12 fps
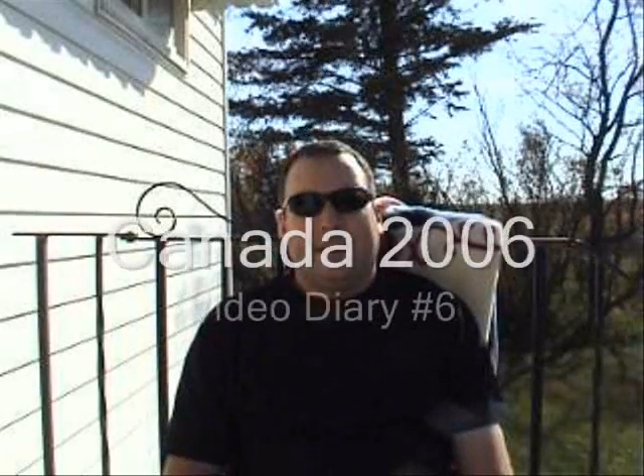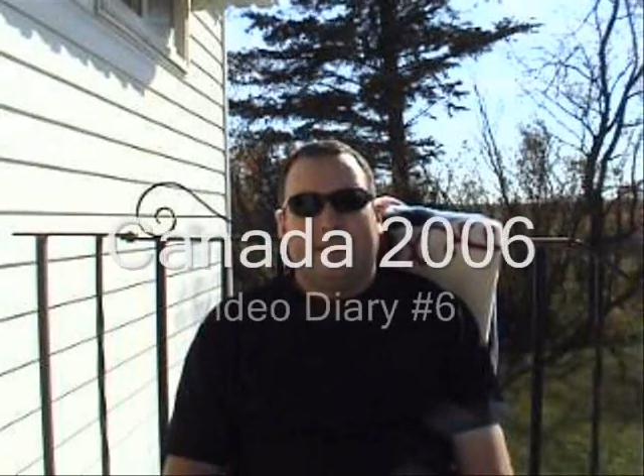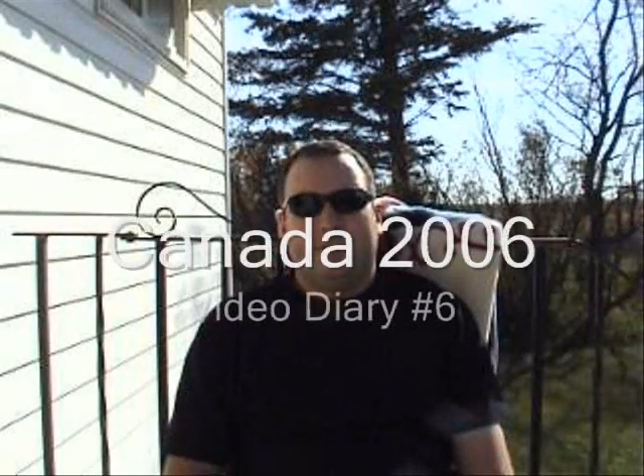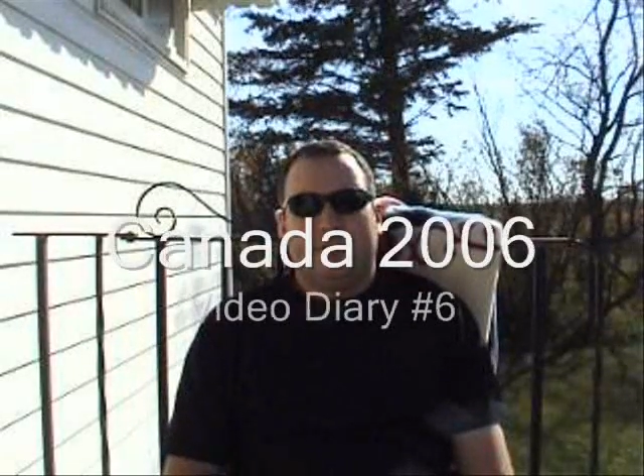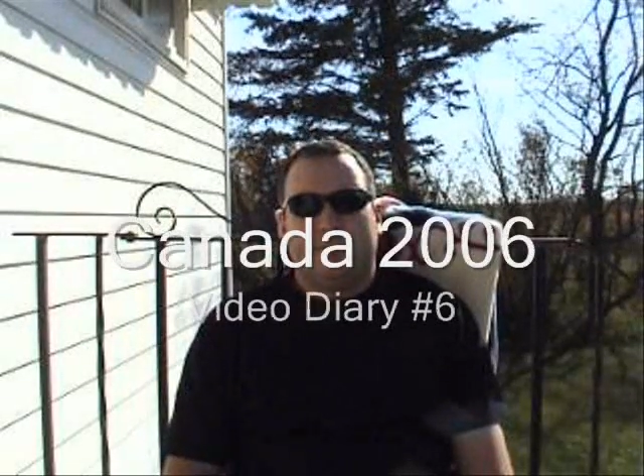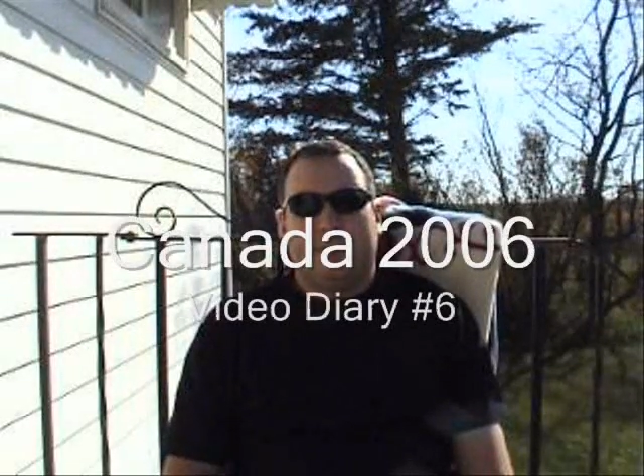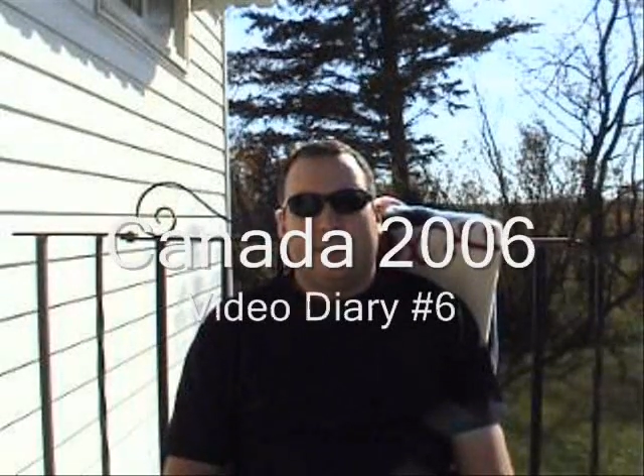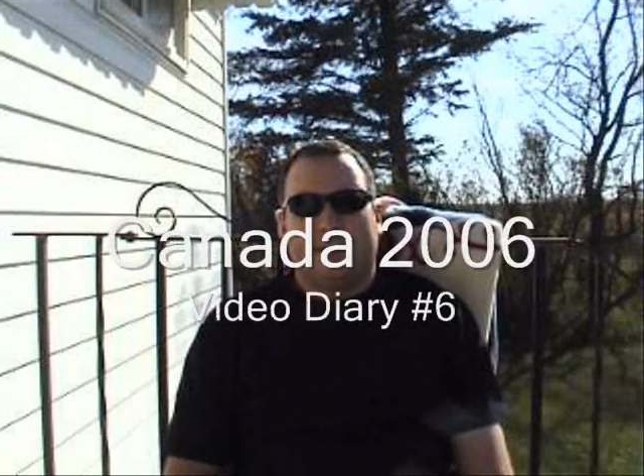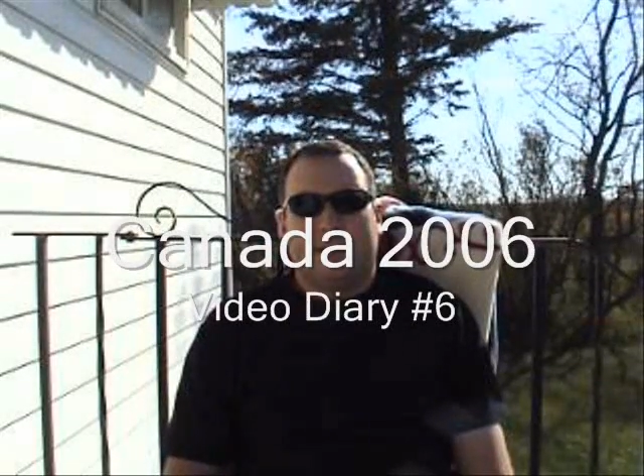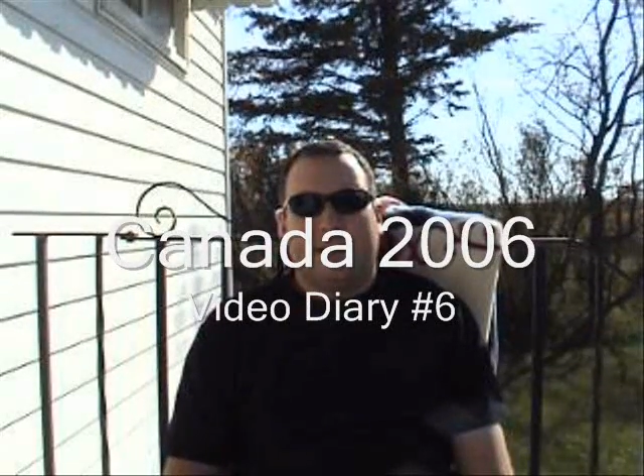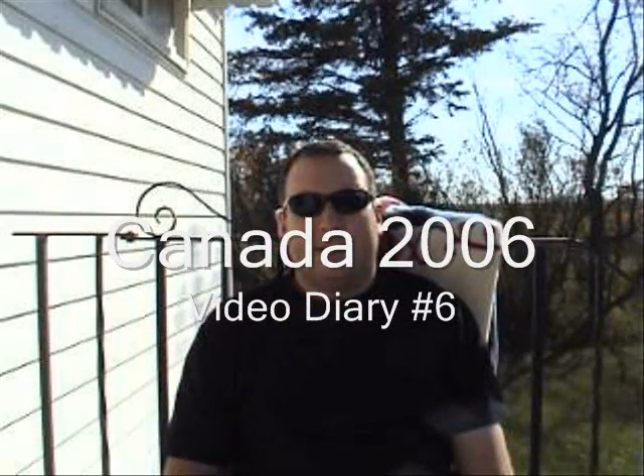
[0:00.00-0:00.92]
I've just been out to